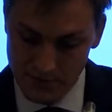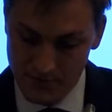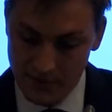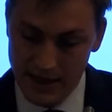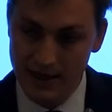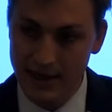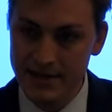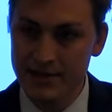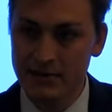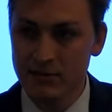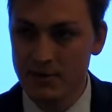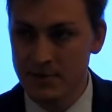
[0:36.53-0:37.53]
for
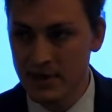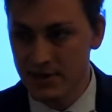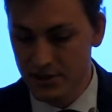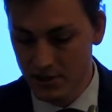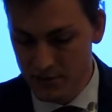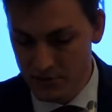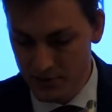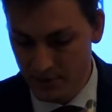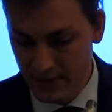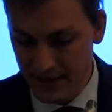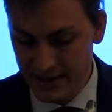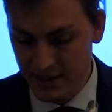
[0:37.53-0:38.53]
anti-corruption NGOs to
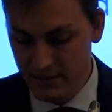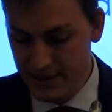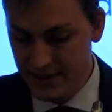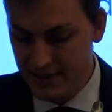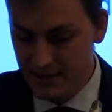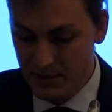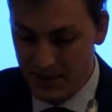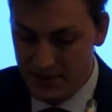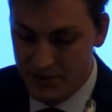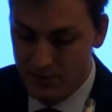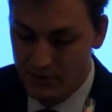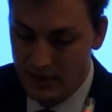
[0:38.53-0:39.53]
submit declarations similar
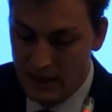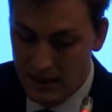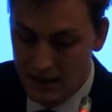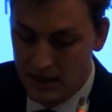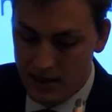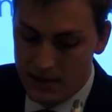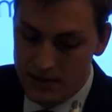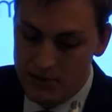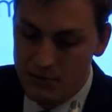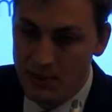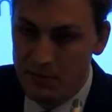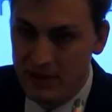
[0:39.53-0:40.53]

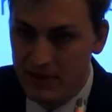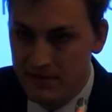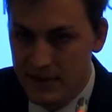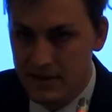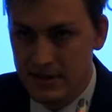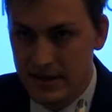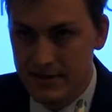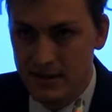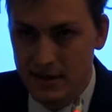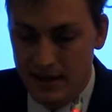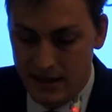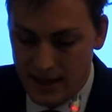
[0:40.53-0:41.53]
to public officials is
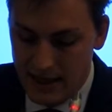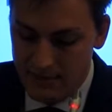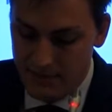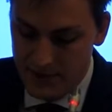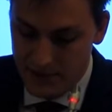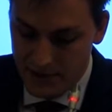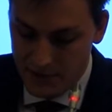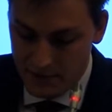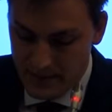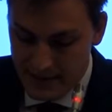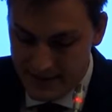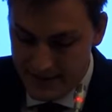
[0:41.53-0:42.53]
not in line with
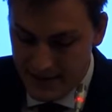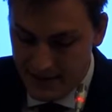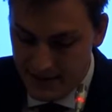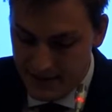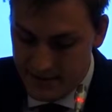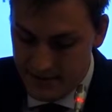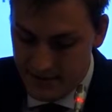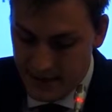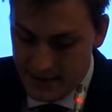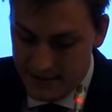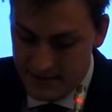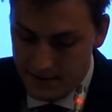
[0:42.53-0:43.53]
European standards,
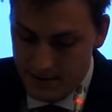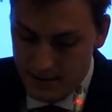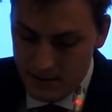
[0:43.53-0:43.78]
as